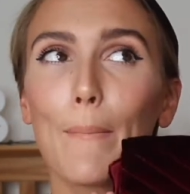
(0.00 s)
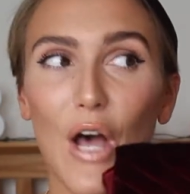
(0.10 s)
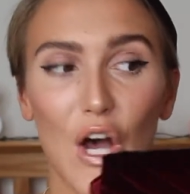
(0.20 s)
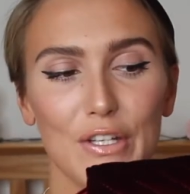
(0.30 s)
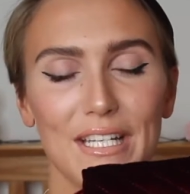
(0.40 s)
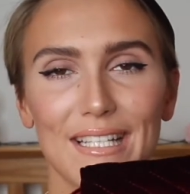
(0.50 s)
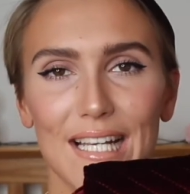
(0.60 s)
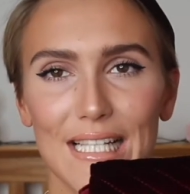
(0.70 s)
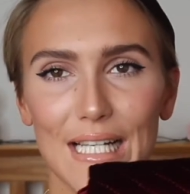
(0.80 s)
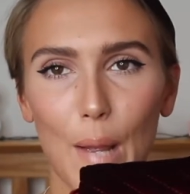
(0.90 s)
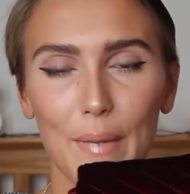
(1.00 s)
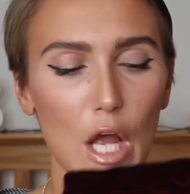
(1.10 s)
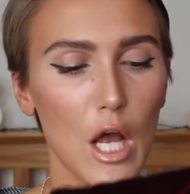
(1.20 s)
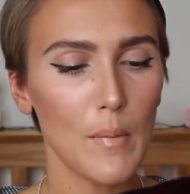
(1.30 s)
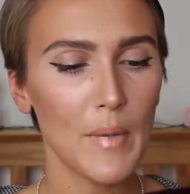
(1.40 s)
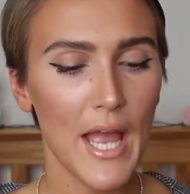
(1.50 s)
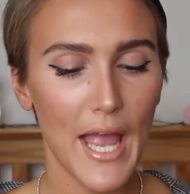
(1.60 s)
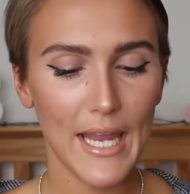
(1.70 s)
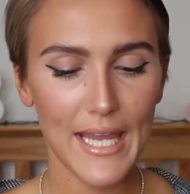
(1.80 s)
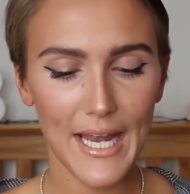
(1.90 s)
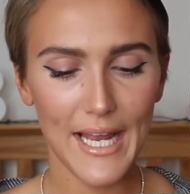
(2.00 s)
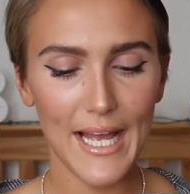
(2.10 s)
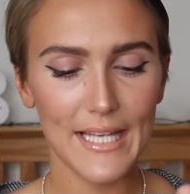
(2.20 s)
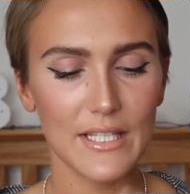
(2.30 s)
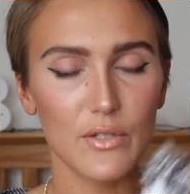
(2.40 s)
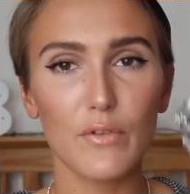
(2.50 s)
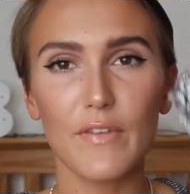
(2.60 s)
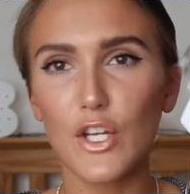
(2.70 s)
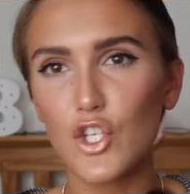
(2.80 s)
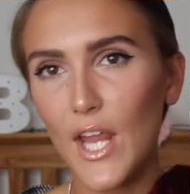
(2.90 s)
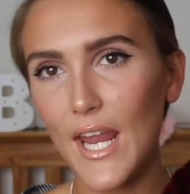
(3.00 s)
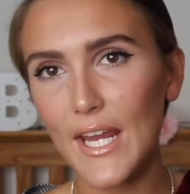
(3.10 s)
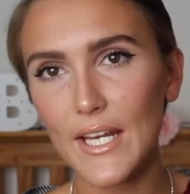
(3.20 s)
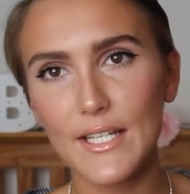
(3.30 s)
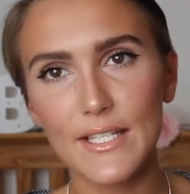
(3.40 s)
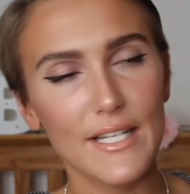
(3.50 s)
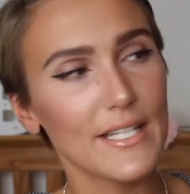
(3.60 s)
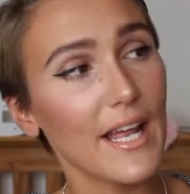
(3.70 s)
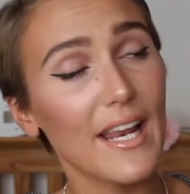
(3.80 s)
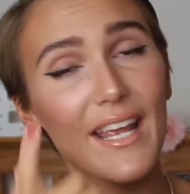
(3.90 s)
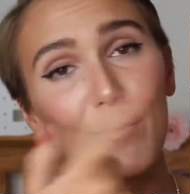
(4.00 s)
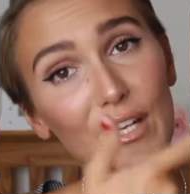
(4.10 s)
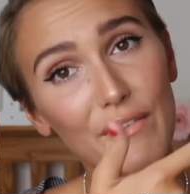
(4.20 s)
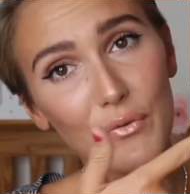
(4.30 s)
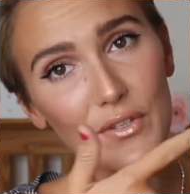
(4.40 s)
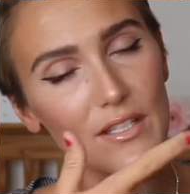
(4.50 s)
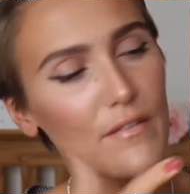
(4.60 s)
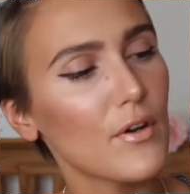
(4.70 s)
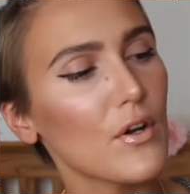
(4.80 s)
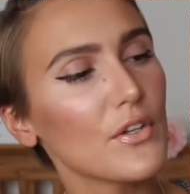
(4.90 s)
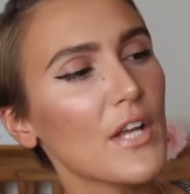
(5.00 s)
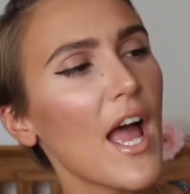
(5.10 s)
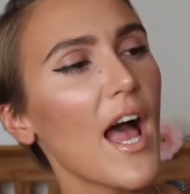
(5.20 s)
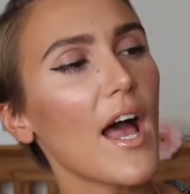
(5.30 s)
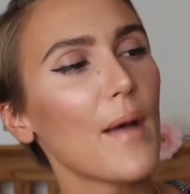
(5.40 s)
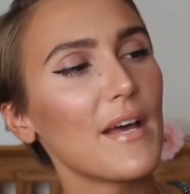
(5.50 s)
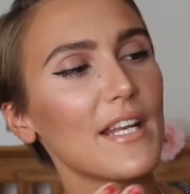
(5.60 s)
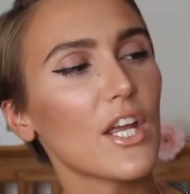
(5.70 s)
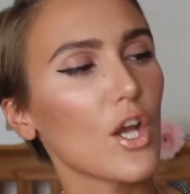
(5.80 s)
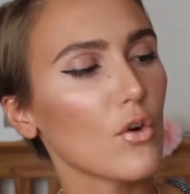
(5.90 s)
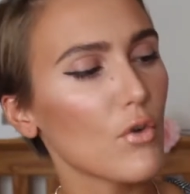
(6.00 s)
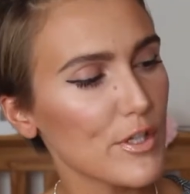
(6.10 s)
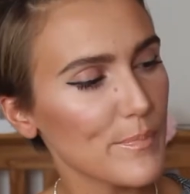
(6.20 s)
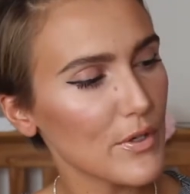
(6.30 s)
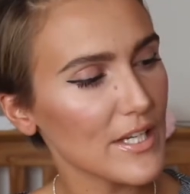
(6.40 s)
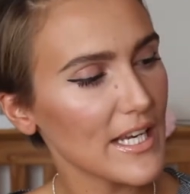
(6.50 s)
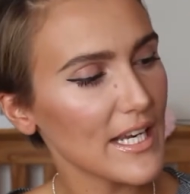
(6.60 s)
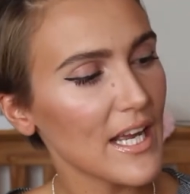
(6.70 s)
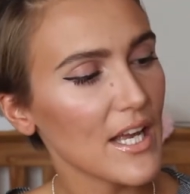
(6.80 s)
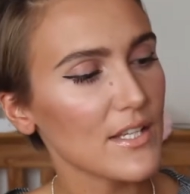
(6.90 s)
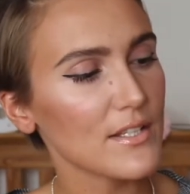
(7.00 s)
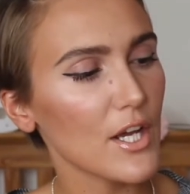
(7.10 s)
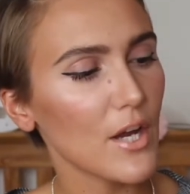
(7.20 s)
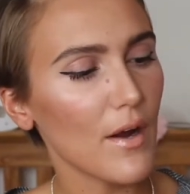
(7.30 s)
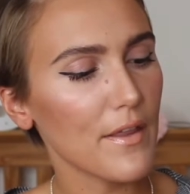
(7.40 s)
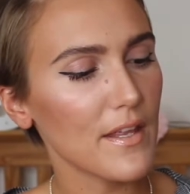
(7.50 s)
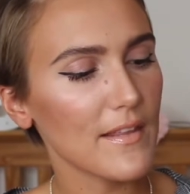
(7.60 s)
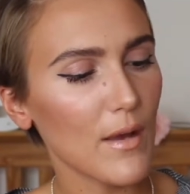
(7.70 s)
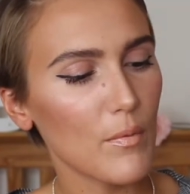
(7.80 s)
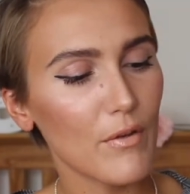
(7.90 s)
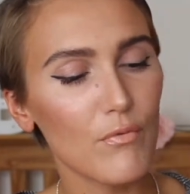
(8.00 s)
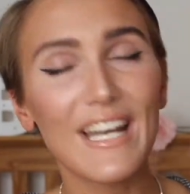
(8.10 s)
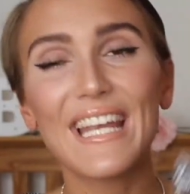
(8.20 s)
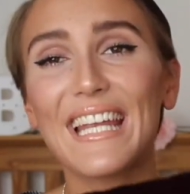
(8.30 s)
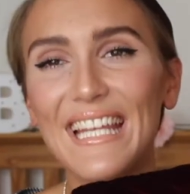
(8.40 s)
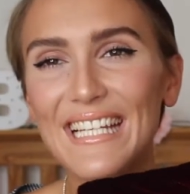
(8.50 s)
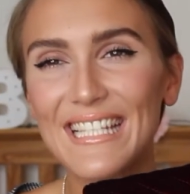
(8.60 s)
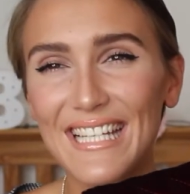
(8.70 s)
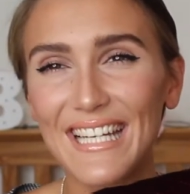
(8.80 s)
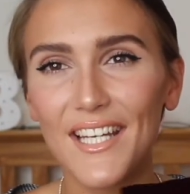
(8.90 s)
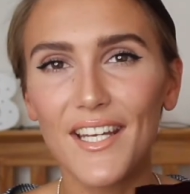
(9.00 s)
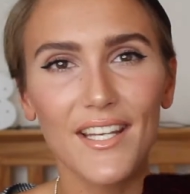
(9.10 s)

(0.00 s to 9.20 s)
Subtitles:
party season coming up. Again, it has a sort of like chain detailing. I'm leaving all the stuff on. And it can go crossbody. So I think that would be a really easy